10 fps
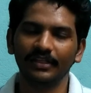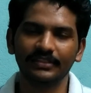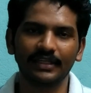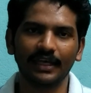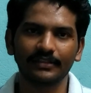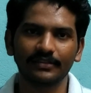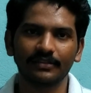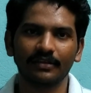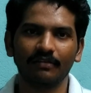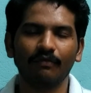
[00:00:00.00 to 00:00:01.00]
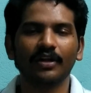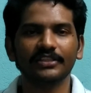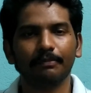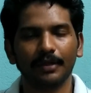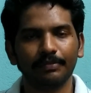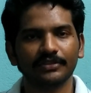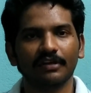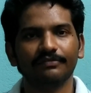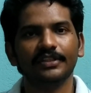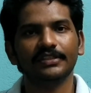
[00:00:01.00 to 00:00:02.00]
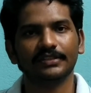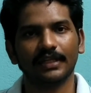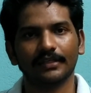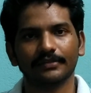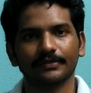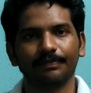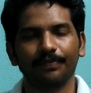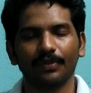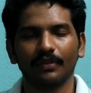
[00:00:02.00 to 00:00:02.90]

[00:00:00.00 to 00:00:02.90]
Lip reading: these tanks. What is the purpose of these tanks?